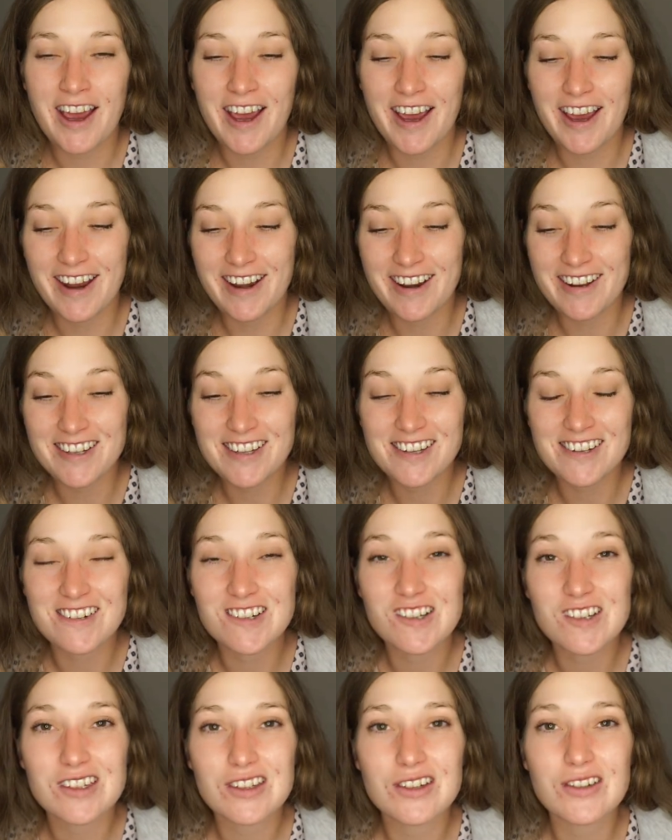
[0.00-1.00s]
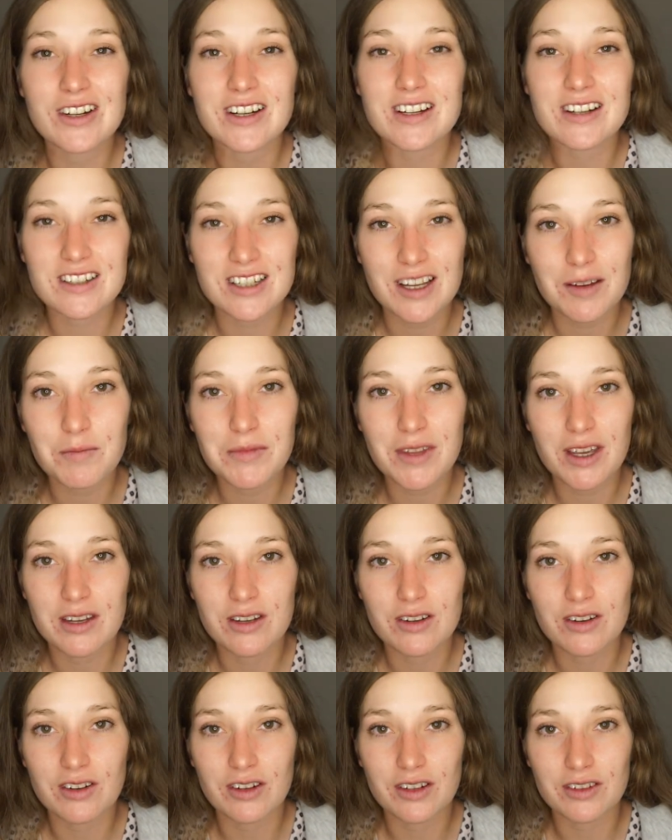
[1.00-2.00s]
And as soon as you accept that
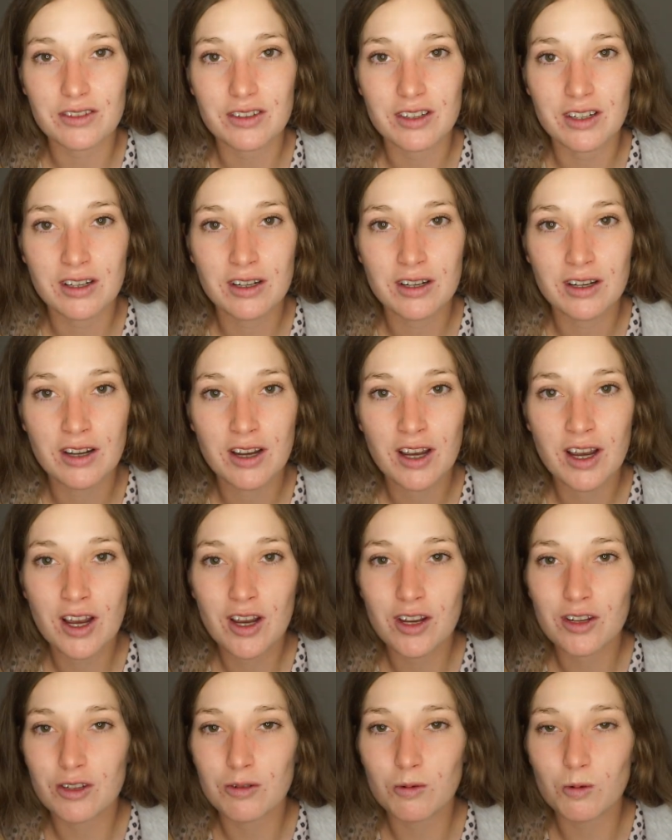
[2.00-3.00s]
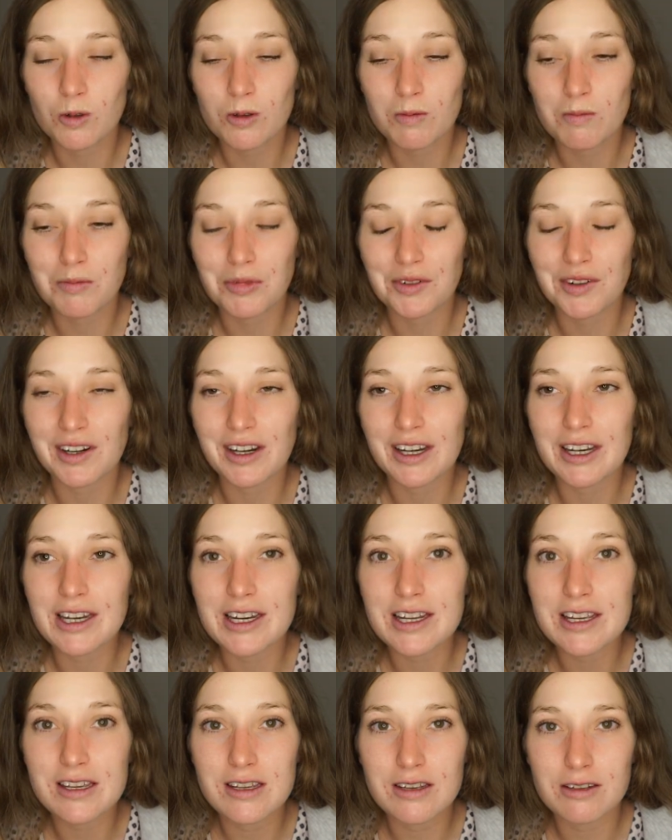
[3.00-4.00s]
you're nothing, you wouldn't
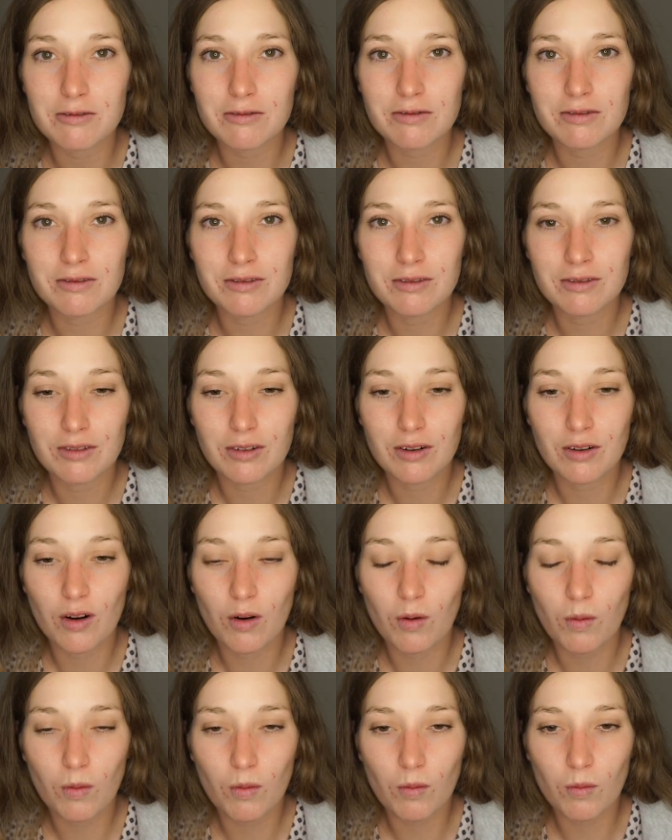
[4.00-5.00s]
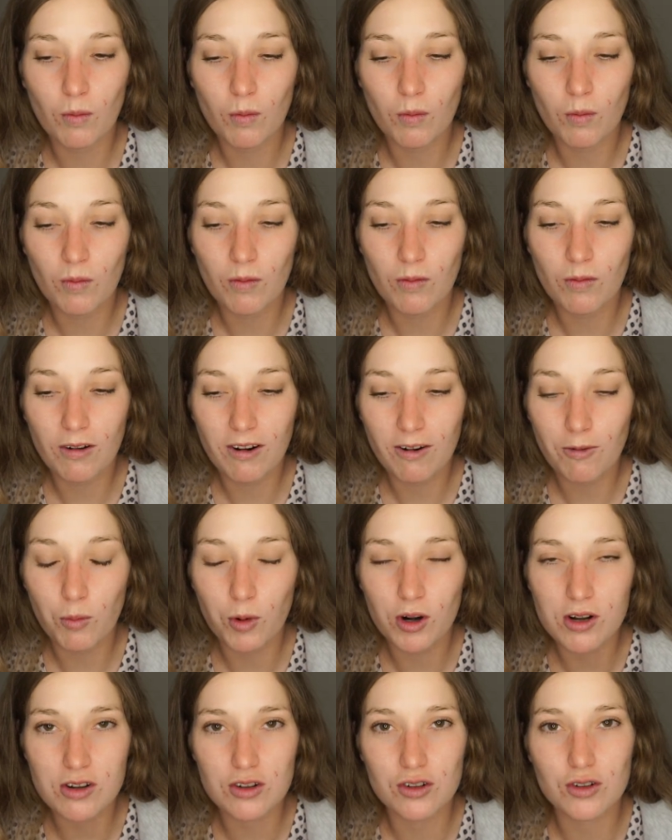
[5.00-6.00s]
believe
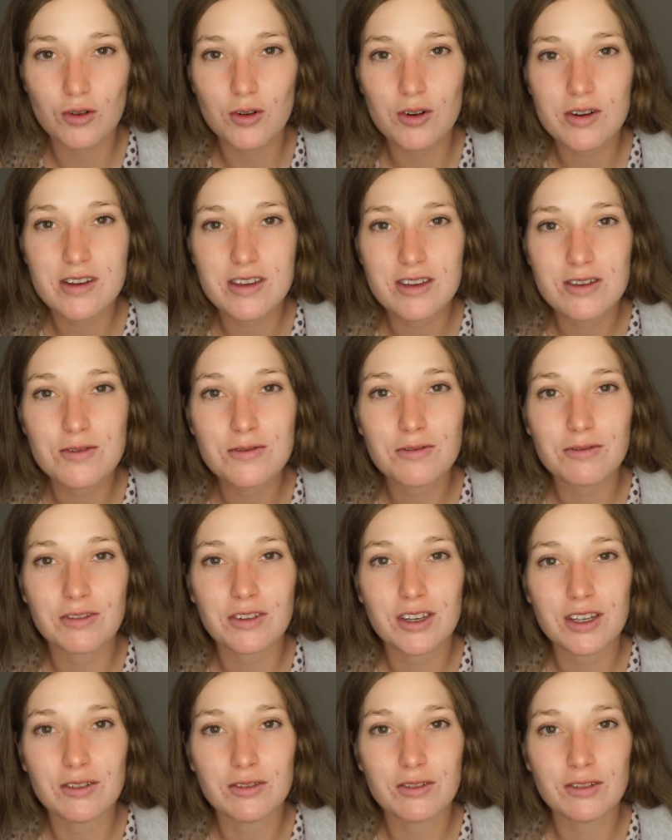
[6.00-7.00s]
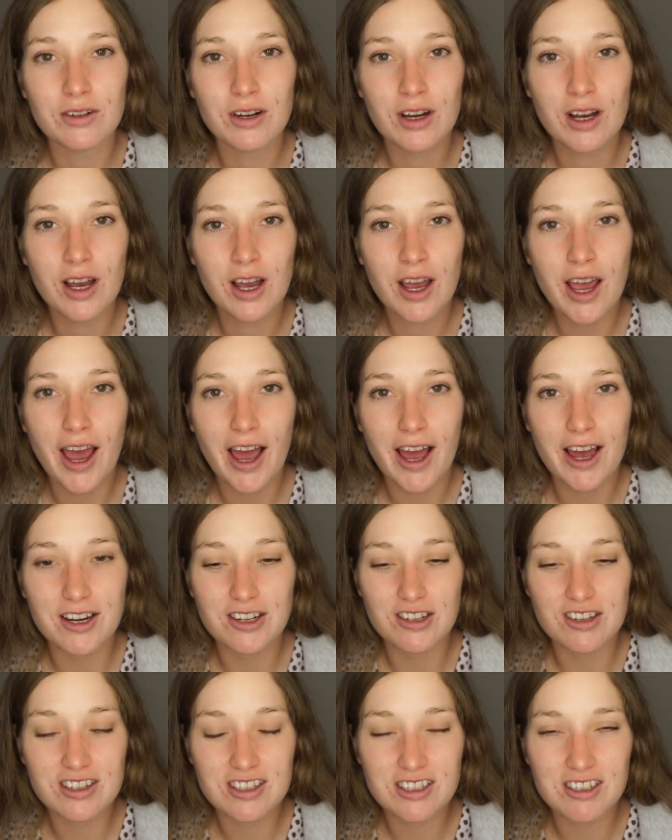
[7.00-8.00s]
what joy you feel
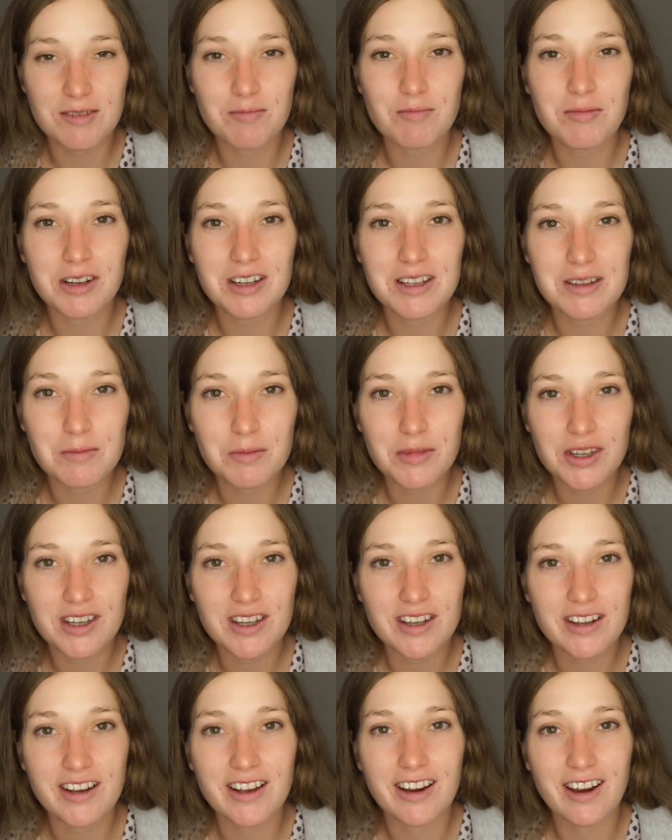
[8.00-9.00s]
at simply being